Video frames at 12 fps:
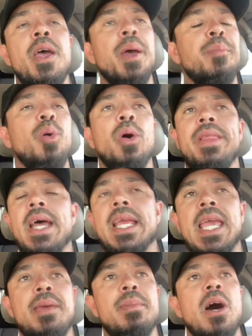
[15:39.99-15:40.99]
and boy that
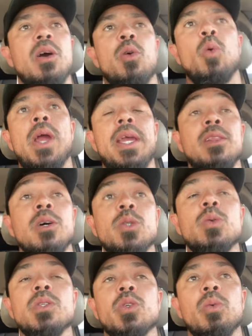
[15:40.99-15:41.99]
came out great
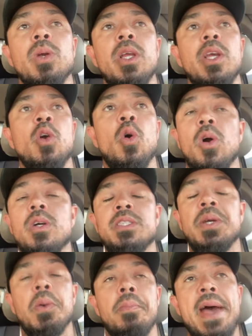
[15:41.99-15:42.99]
those ones are really cool because
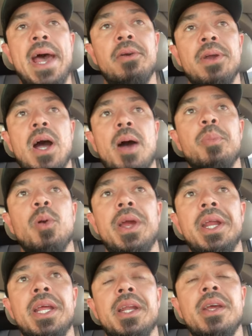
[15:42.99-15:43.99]
they were battery
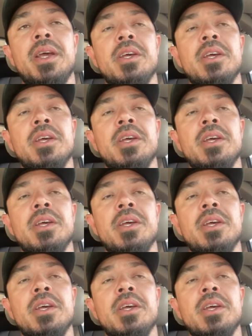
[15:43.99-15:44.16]
operated